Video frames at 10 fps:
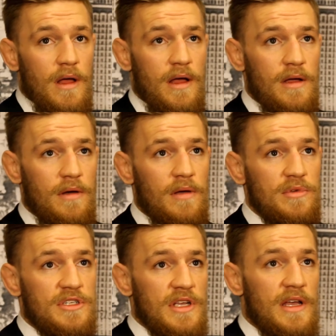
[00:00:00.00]
I
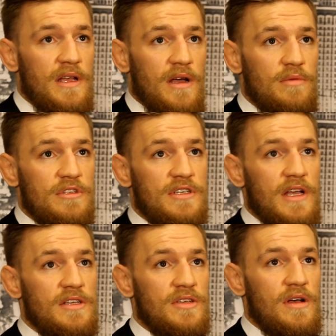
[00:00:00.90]
would
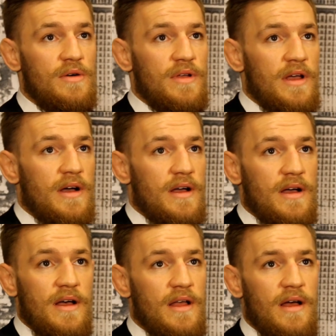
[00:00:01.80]
say so.
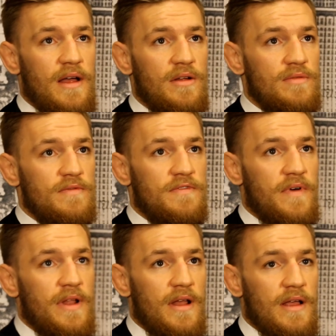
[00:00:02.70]
Yeah, I don't
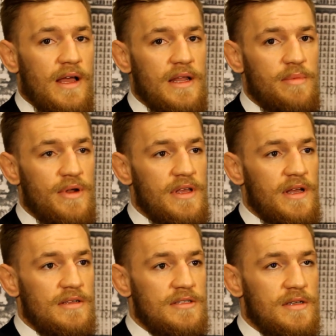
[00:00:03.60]
fight like
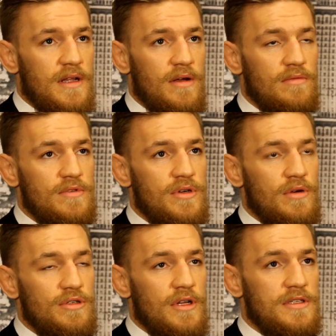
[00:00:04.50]
anybody else. I don't
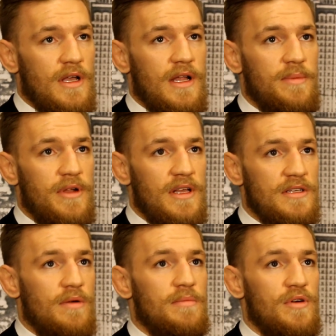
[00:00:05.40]
throw shots like
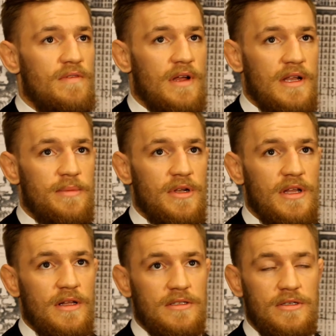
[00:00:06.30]
anybody else. I don't move like
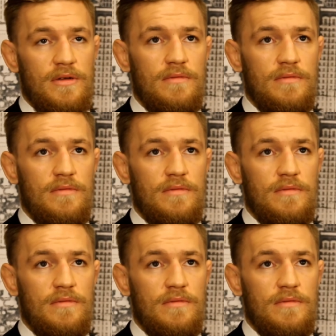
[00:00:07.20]
anybody else.